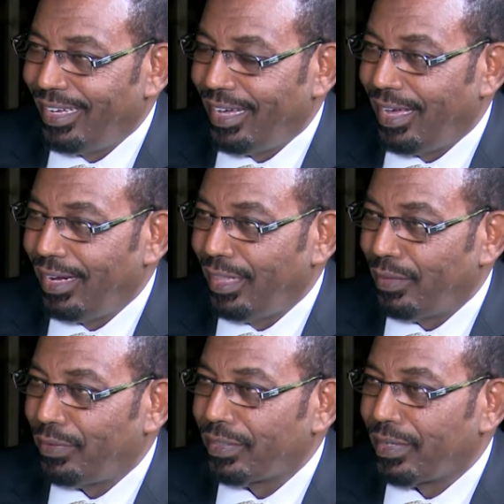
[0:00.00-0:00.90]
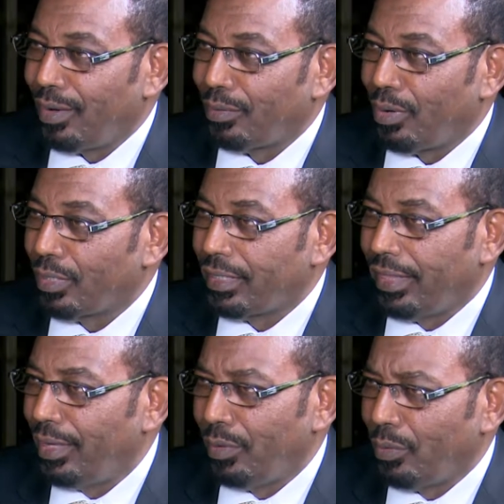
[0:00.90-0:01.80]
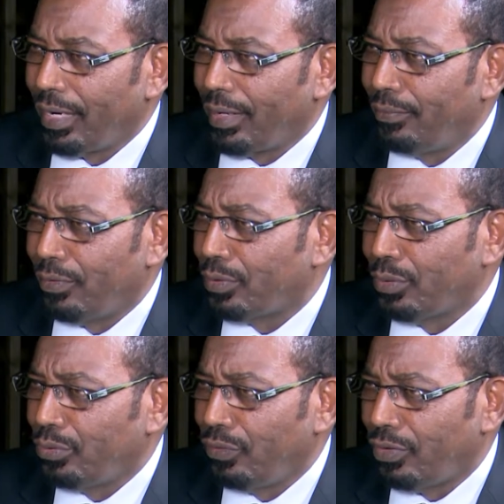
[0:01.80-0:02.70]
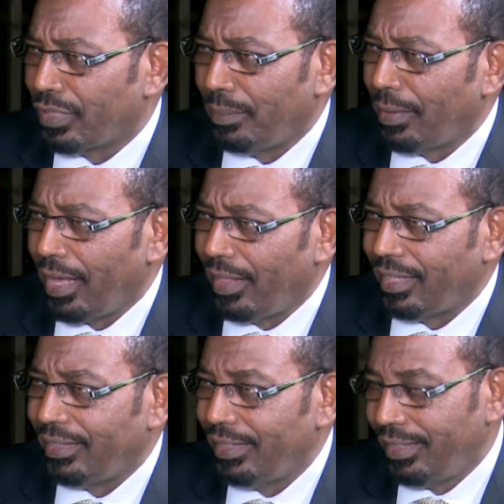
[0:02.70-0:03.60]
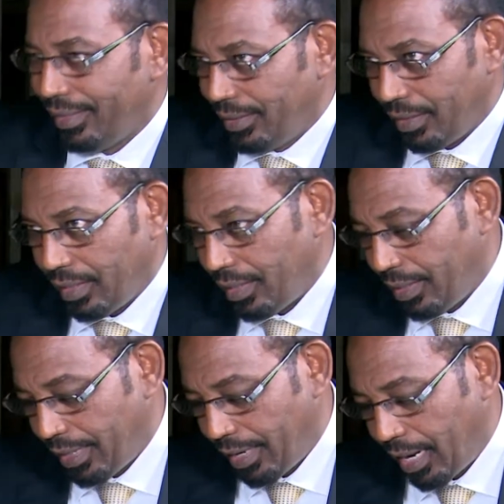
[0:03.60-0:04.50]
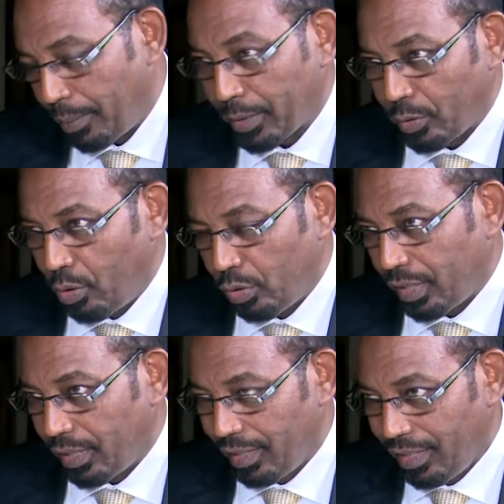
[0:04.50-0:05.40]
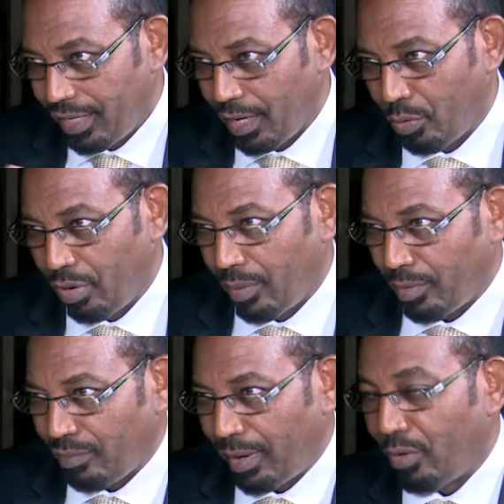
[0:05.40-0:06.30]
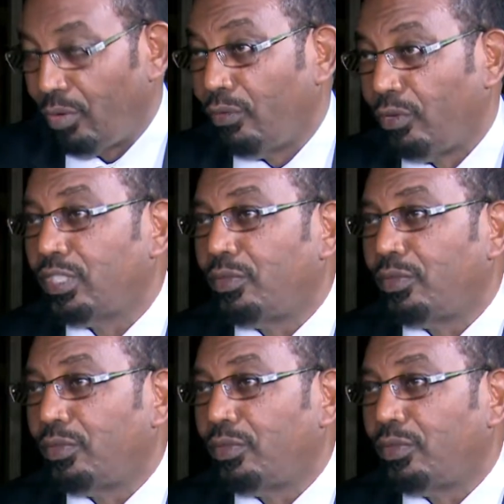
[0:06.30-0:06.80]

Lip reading: And in the first round lost, I think, with 1 vote or 2 votes, something like that. Ended up actually losing a good number of my own votes